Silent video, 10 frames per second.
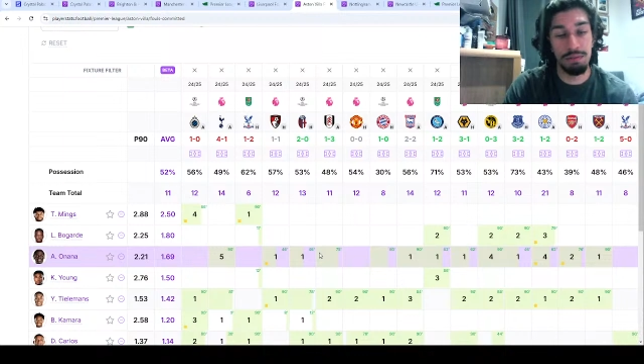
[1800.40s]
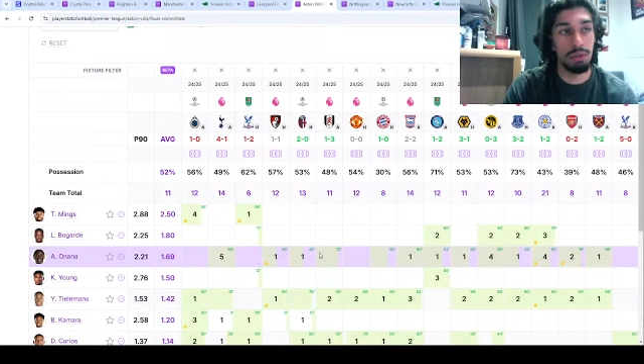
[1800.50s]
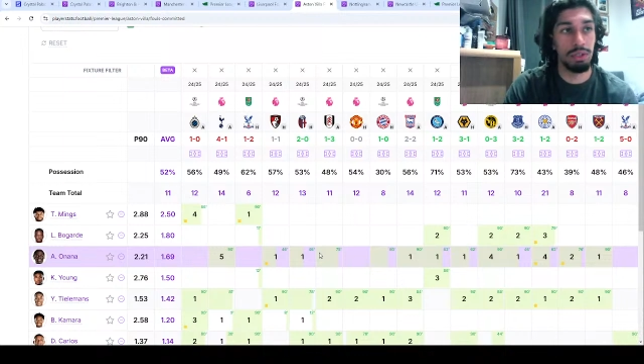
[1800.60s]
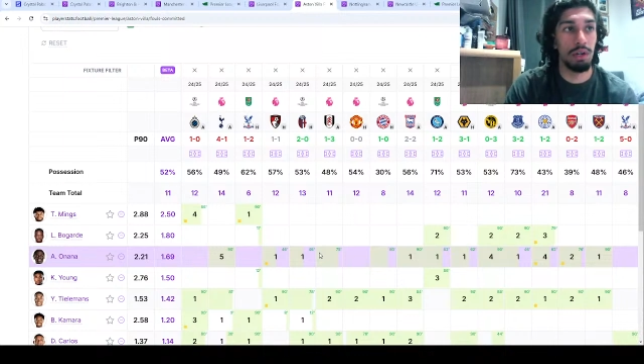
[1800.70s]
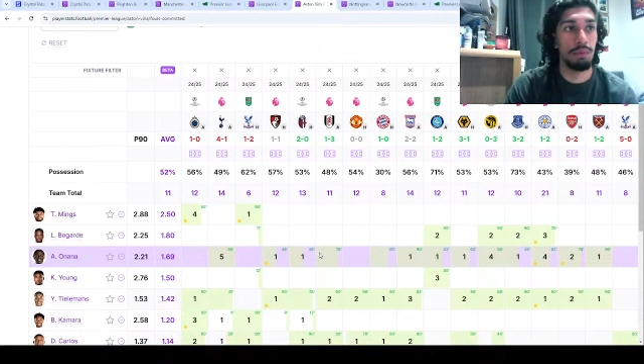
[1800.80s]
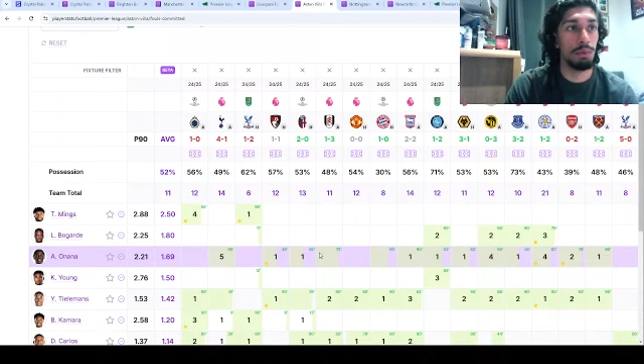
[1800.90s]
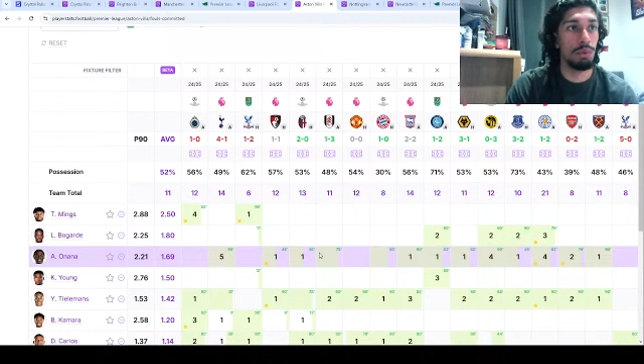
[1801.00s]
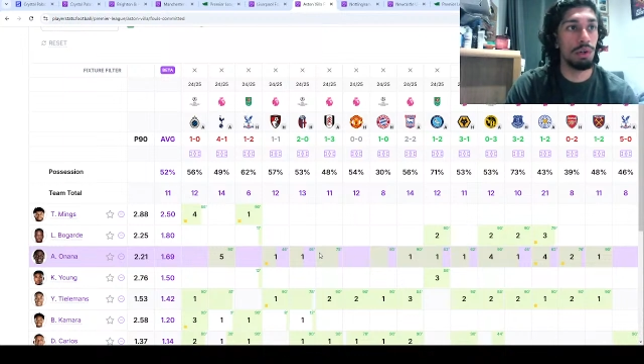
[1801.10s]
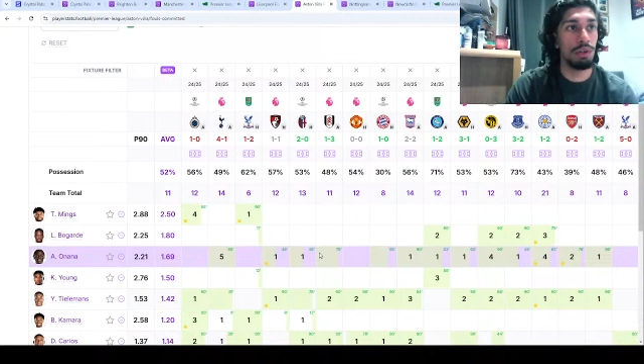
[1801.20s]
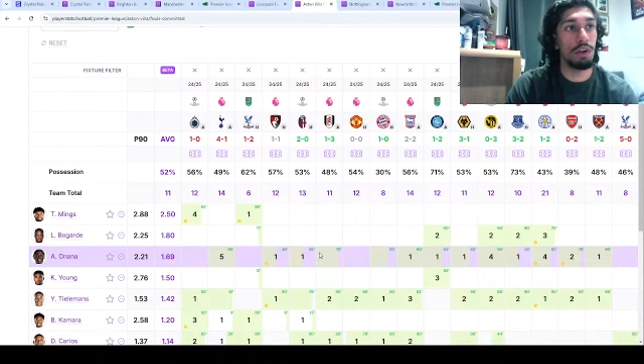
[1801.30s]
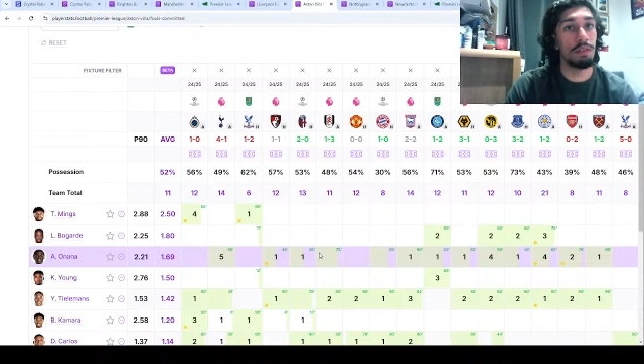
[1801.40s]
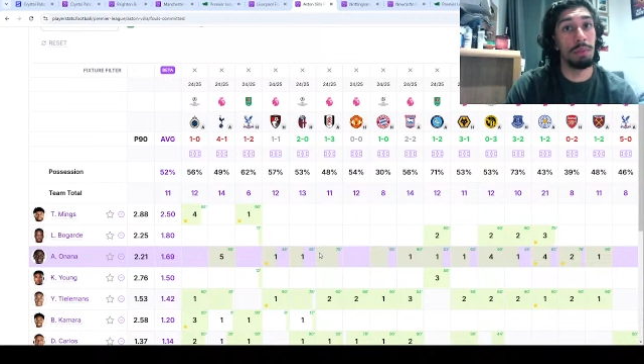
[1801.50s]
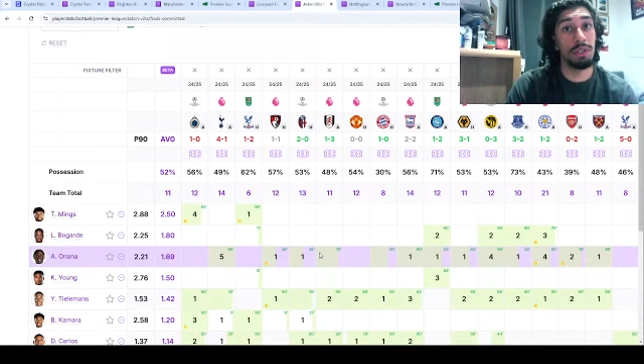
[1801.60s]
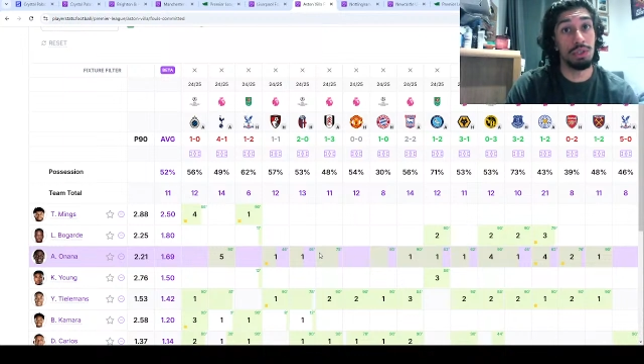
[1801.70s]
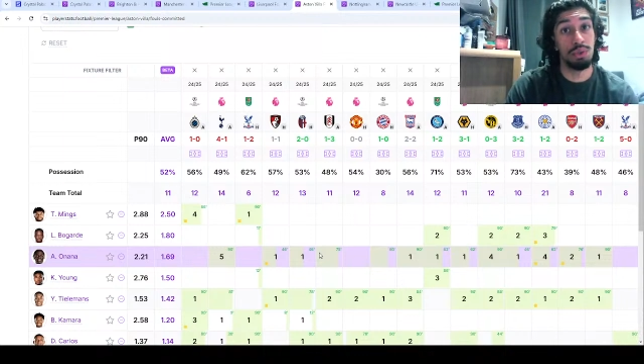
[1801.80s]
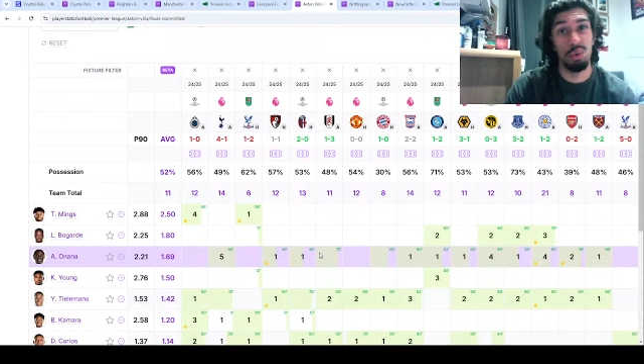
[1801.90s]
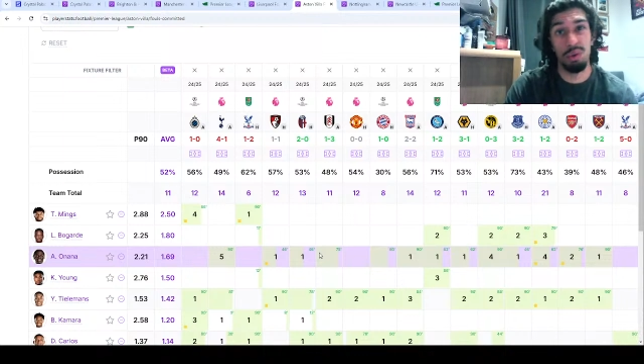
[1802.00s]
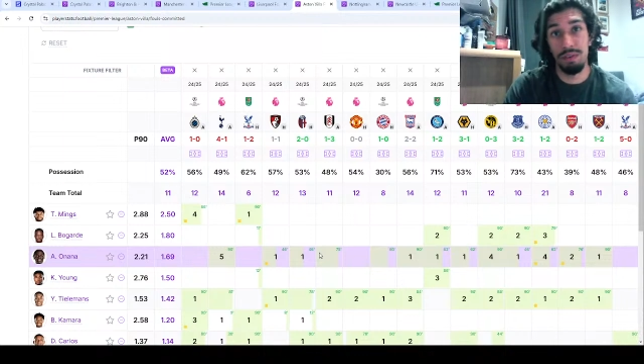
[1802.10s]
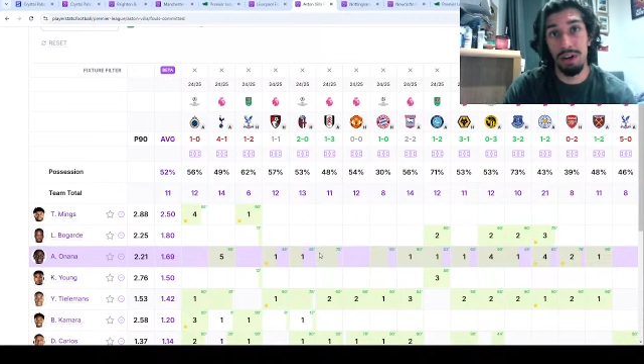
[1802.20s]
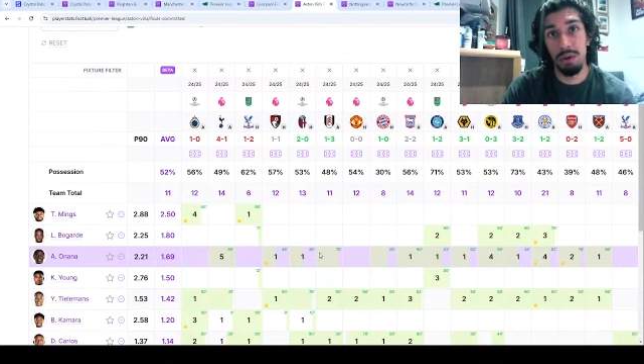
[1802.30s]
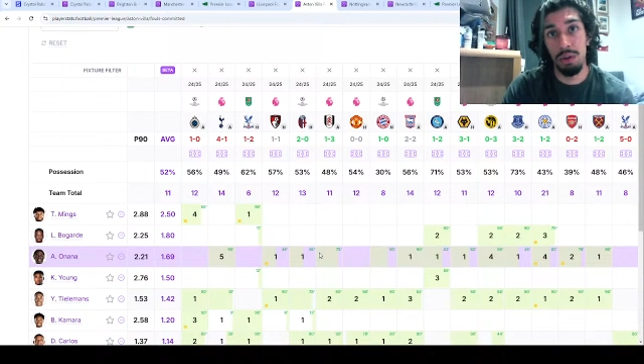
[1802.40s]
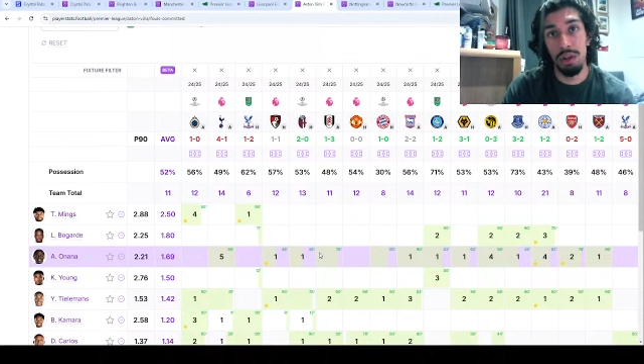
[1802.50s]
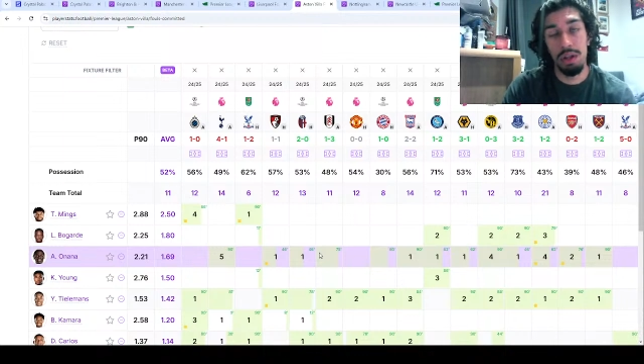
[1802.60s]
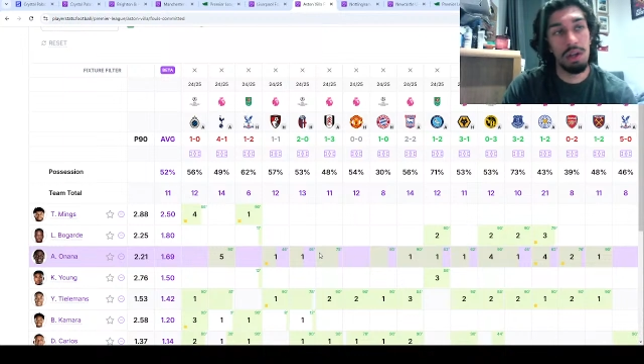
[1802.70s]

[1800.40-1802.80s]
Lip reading: For example, Gravenberch should draw a foul,